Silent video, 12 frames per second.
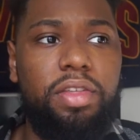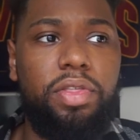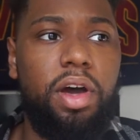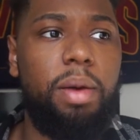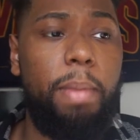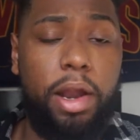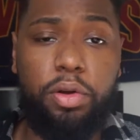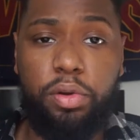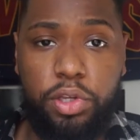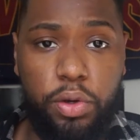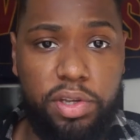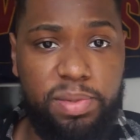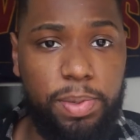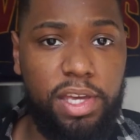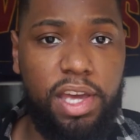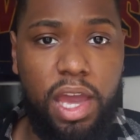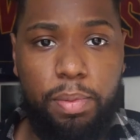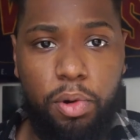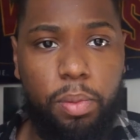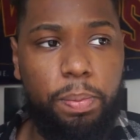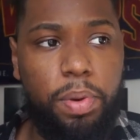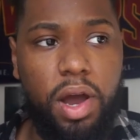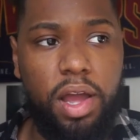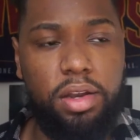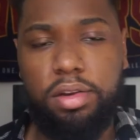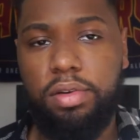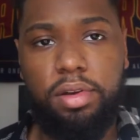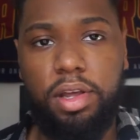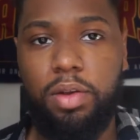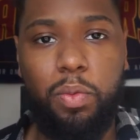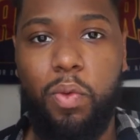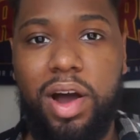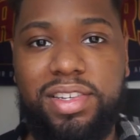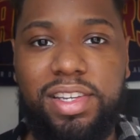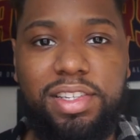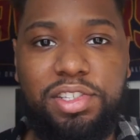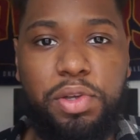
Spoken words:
the micro USB cable, but it wasn't.